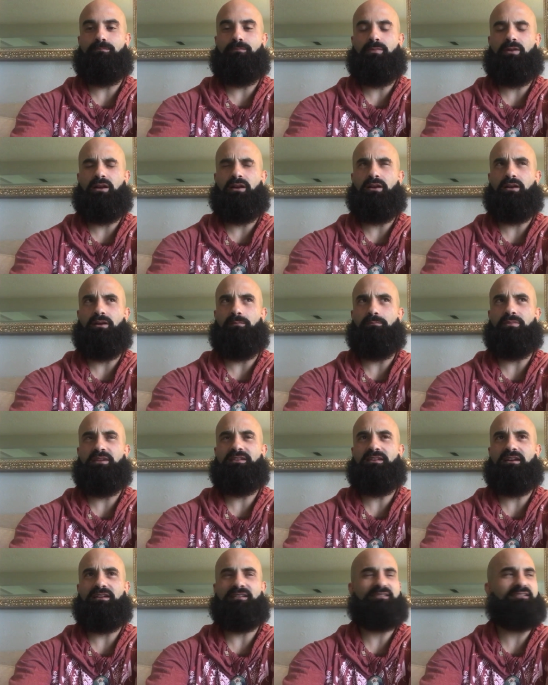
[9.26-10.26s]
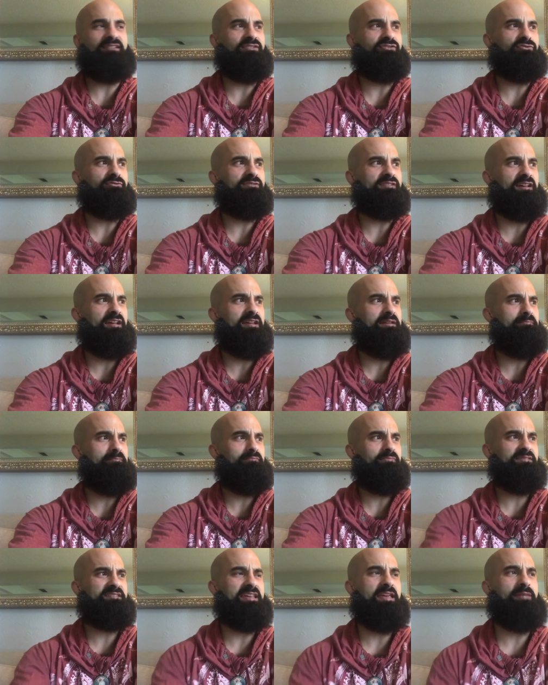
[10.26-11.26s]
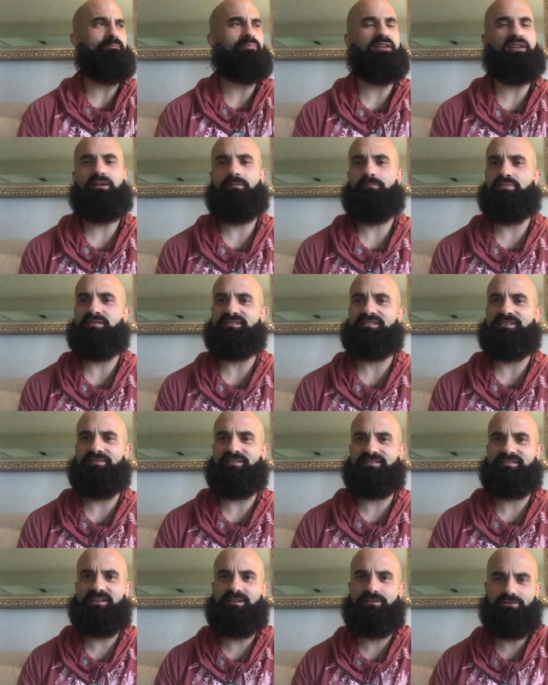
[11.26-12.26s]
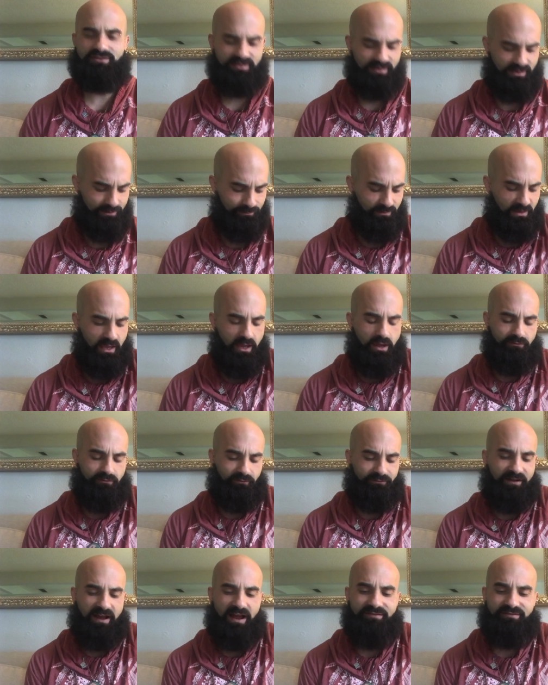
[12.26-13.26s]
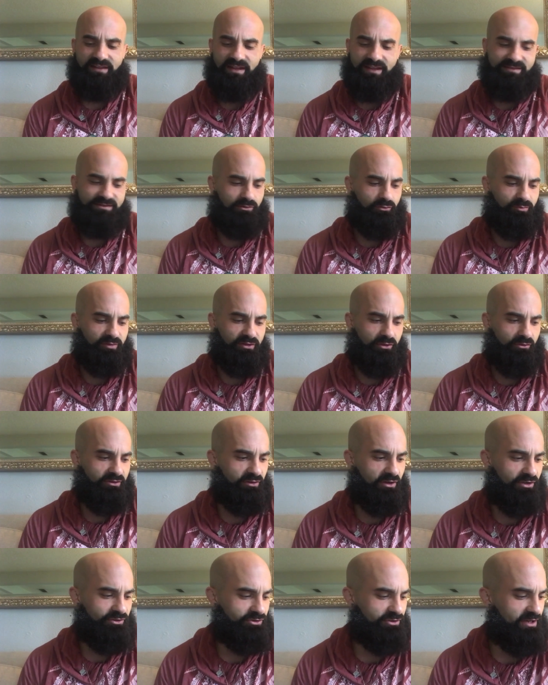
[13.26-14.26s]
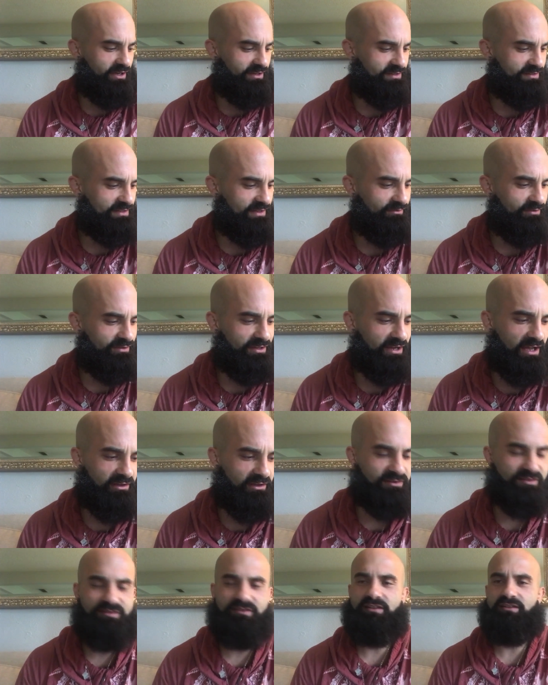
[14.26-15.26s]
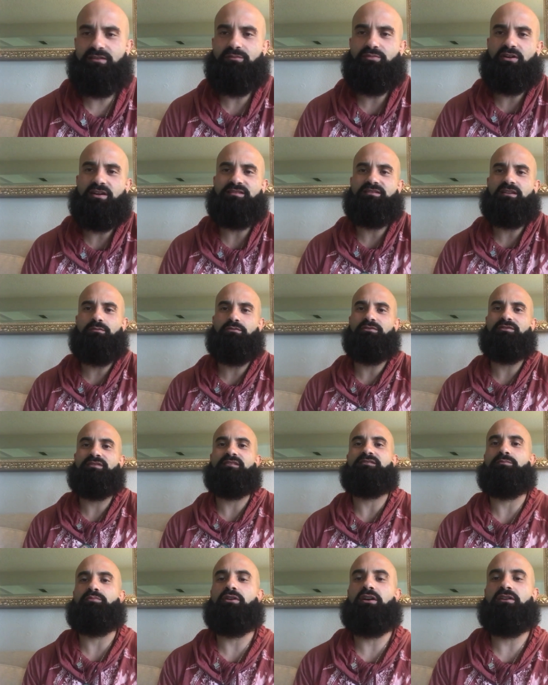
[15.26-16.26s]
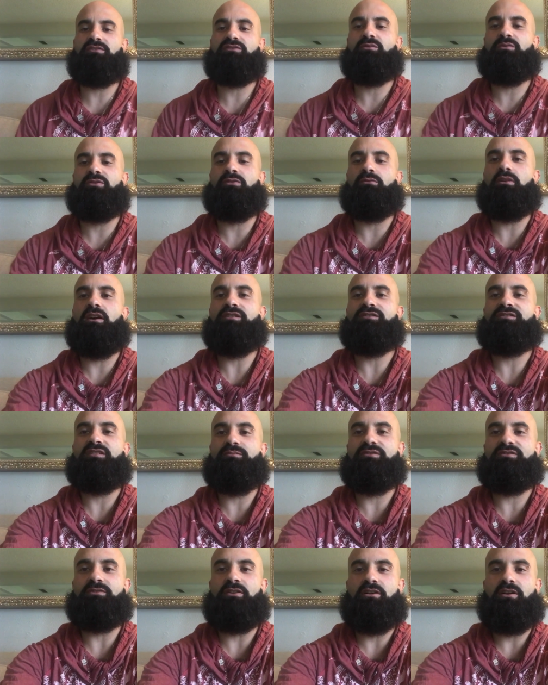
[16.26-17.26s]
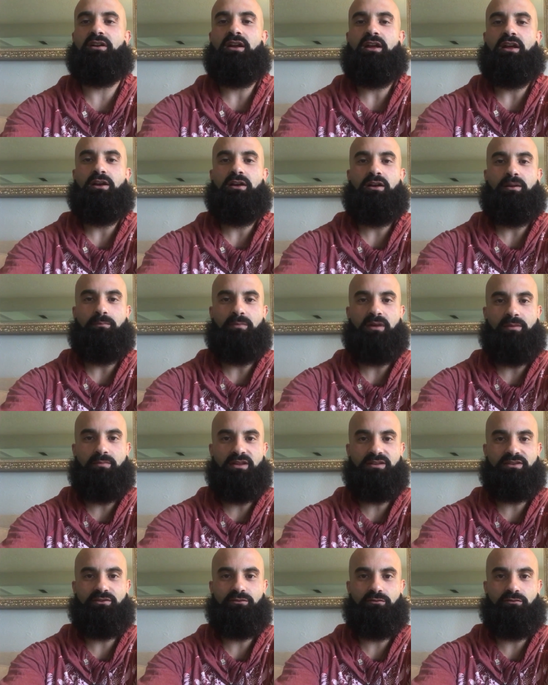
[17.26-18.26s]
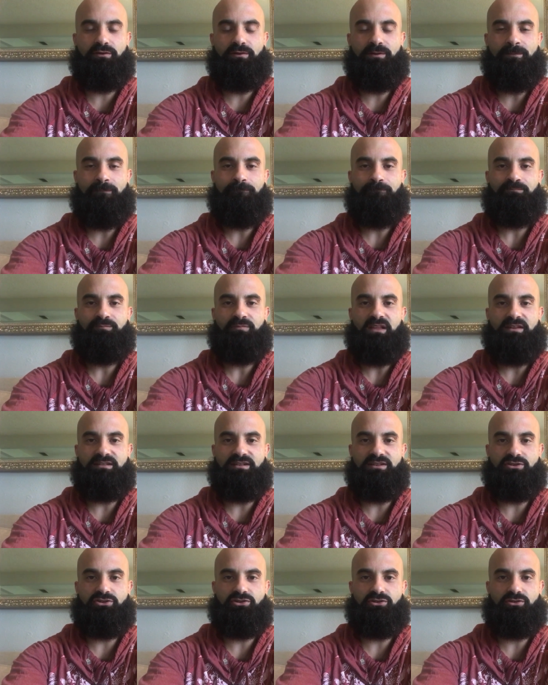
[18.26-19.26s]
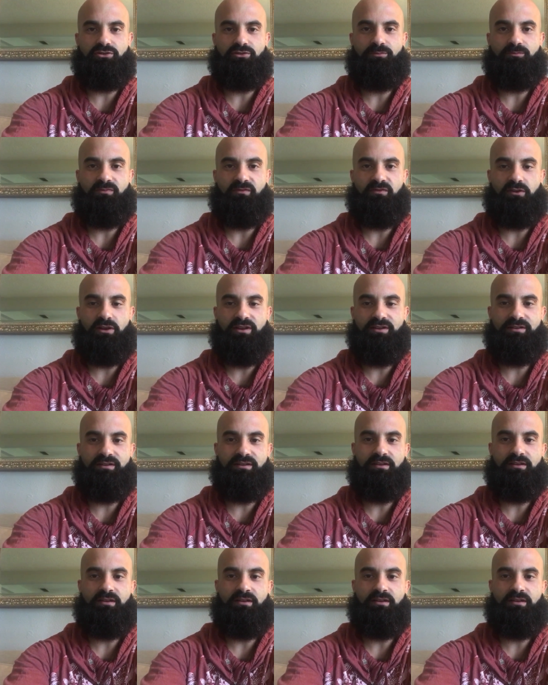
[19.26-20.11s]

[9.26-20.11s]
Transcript: uh, midnight Central Time, ten P M Pacific Standard Time. For five days, it'll be only one hundred ninety-seven dollars, and then the price doubles. It's a product with Arash Dibazar, my mentor, teacher, friend,